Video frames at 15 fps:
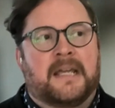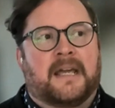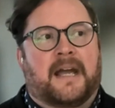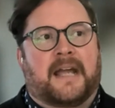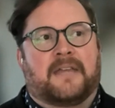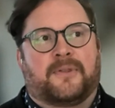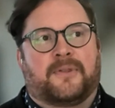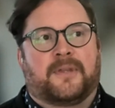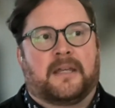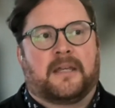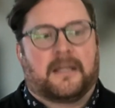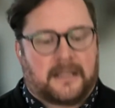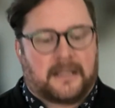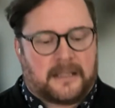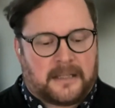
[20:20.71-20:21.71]
I
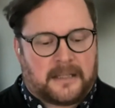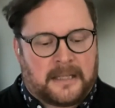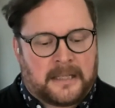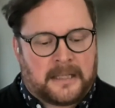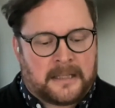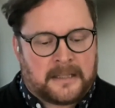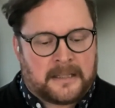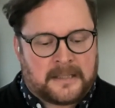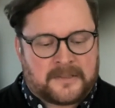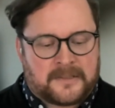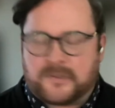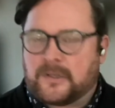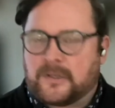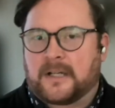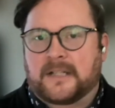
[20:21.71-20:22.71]
think it's
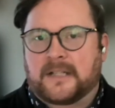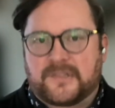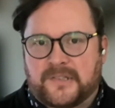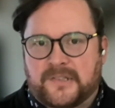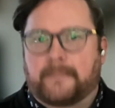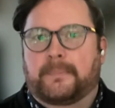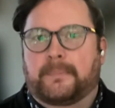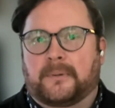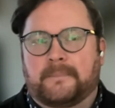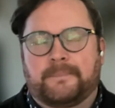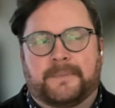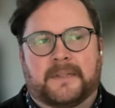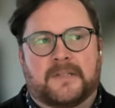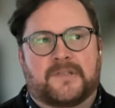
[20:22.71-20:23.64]
starting simple.